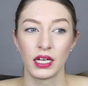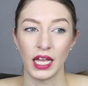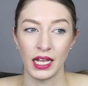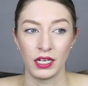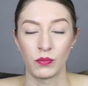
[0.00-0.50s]

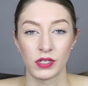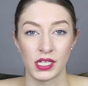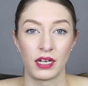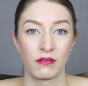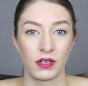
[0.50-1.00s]

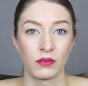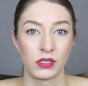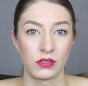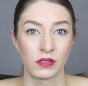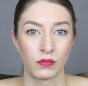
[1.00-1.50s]
80% of it
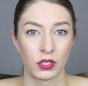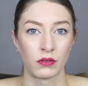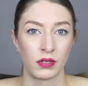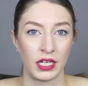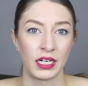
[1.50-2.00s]
was just
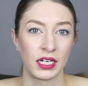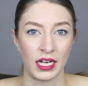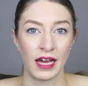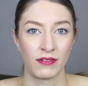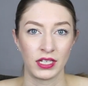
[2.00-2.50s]
work related
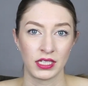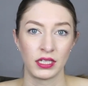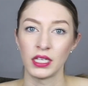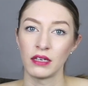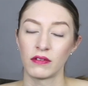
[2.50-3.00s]
and having
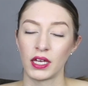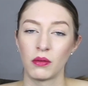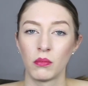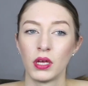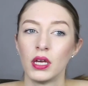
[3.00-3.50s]
to leave
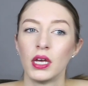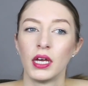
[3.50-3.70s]
him.